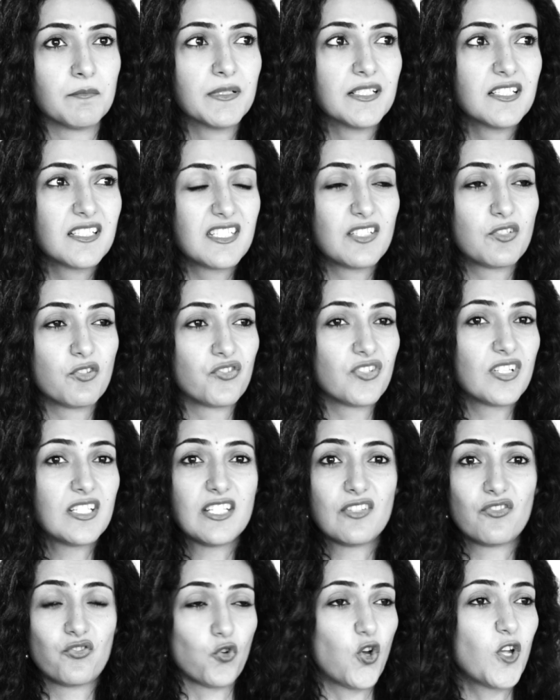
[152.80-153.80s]
ability to
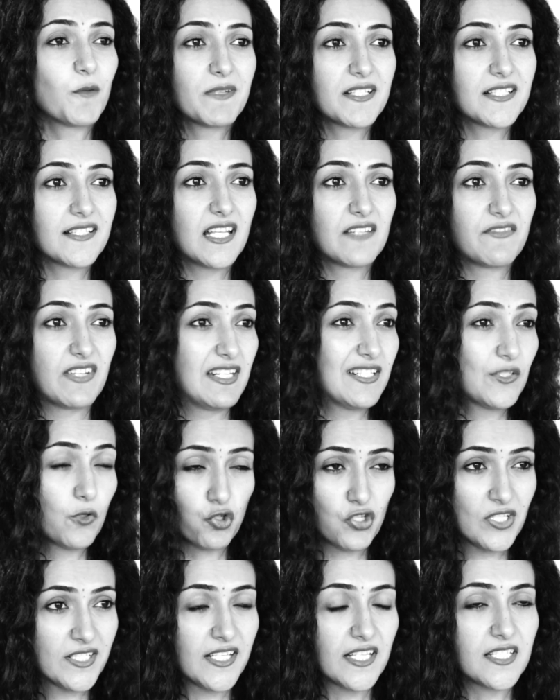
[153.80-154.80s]
really enjoy myself in a
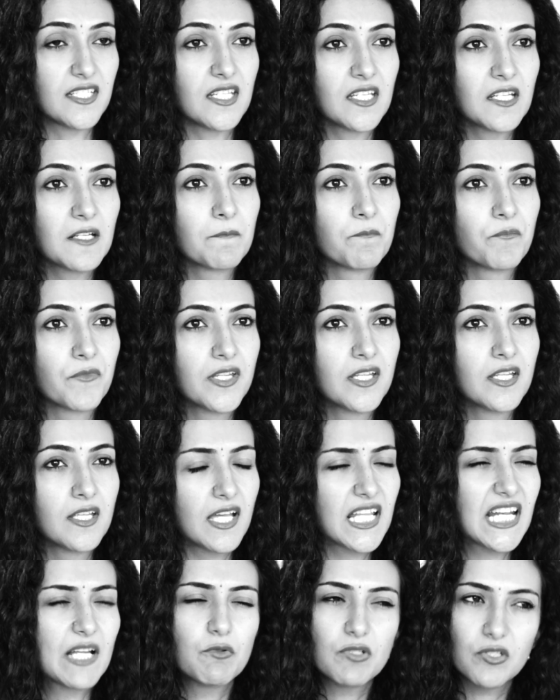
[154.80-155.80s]
social setting,
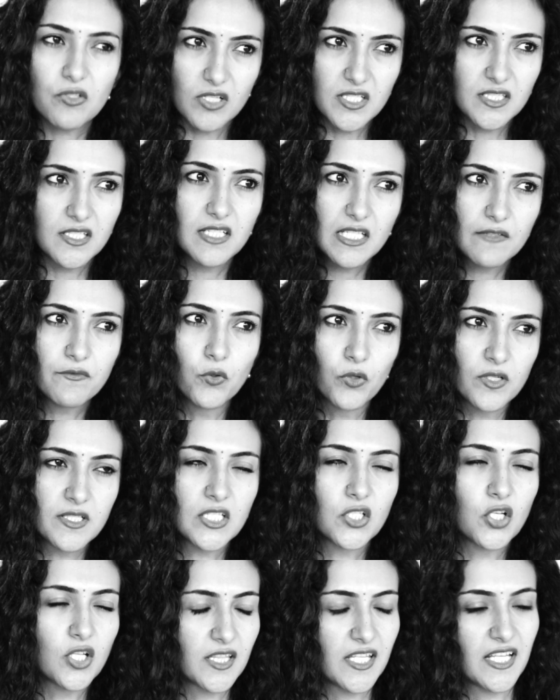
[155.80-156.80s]
and I was constantly
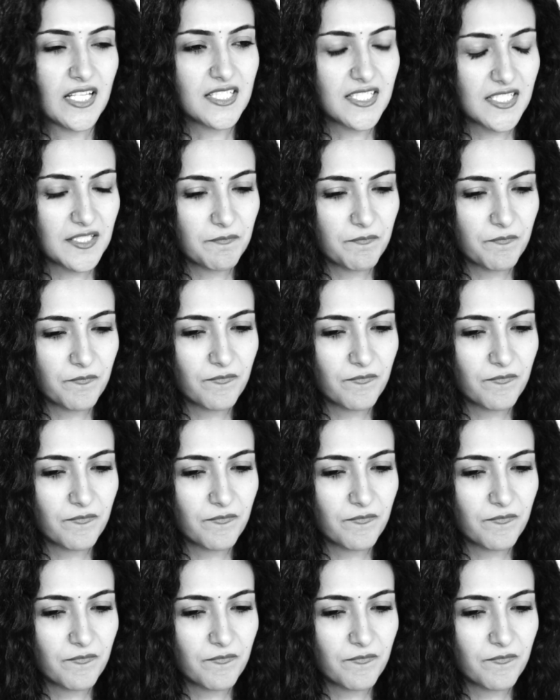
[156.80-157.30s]
focusing on that.